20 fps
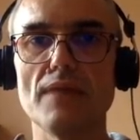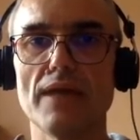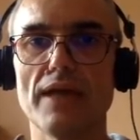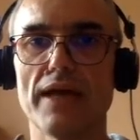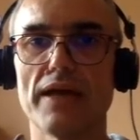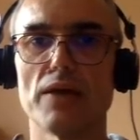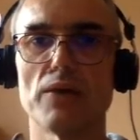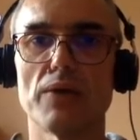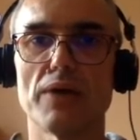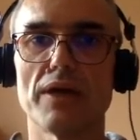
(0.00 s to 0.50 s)

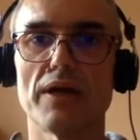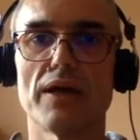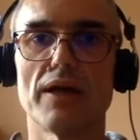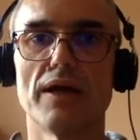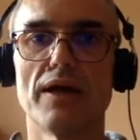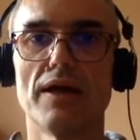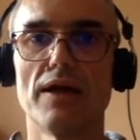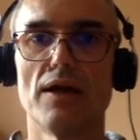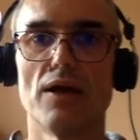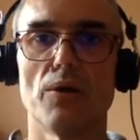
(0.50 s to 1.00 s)
Anyway,
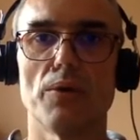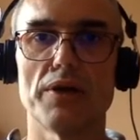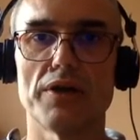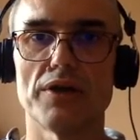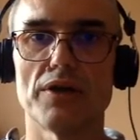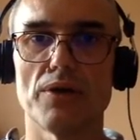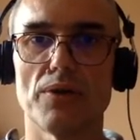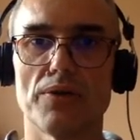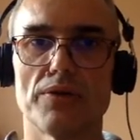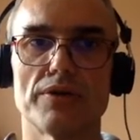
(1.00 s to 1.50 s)
we
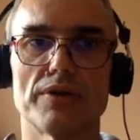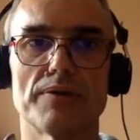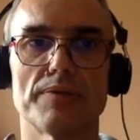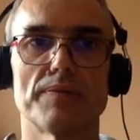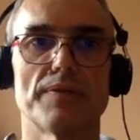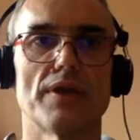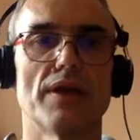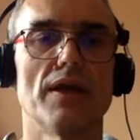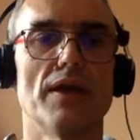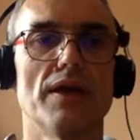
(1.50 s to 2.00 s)
go there.